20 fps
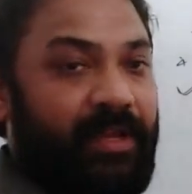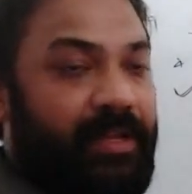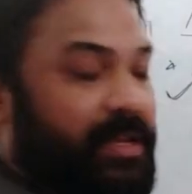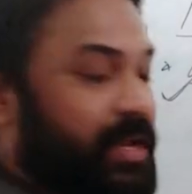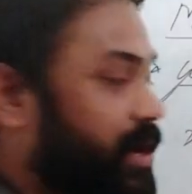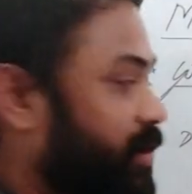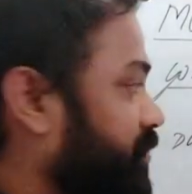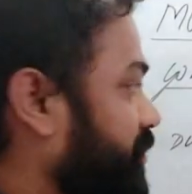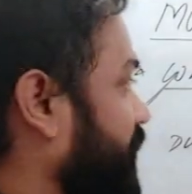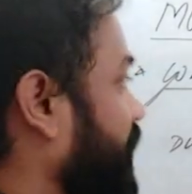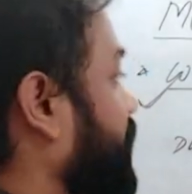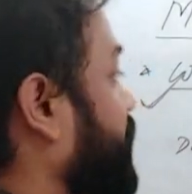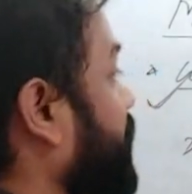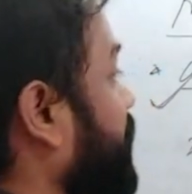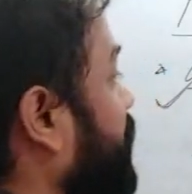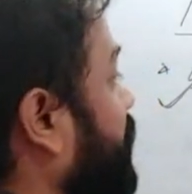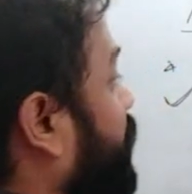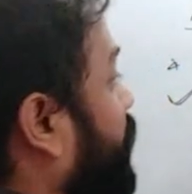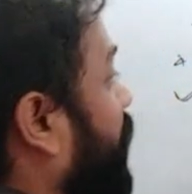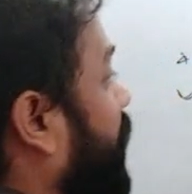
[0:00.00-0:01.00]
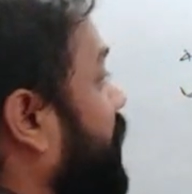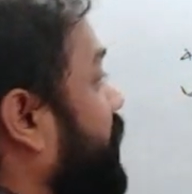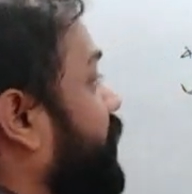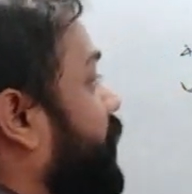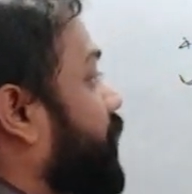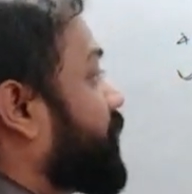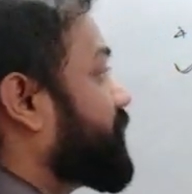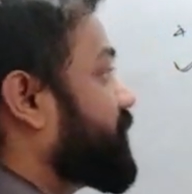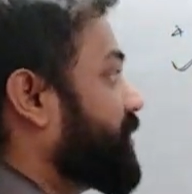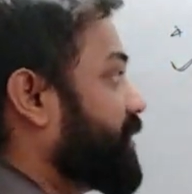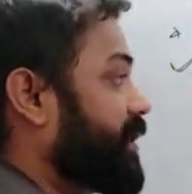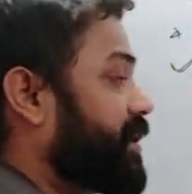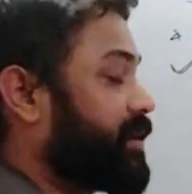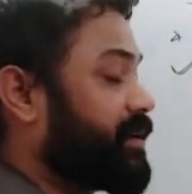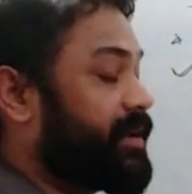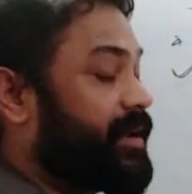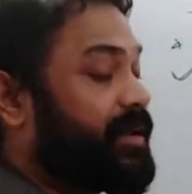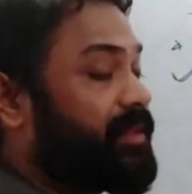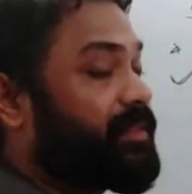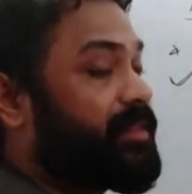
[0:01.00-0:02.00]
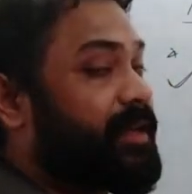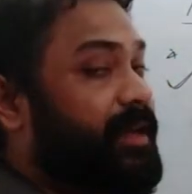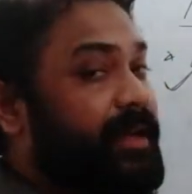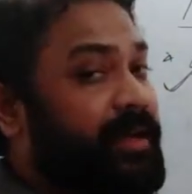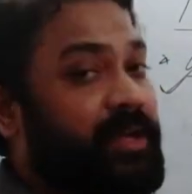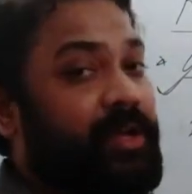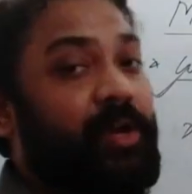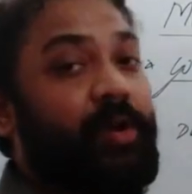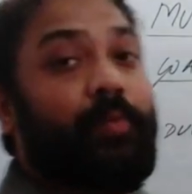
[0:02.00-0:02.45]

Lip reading: Now this is what Watson and Crick they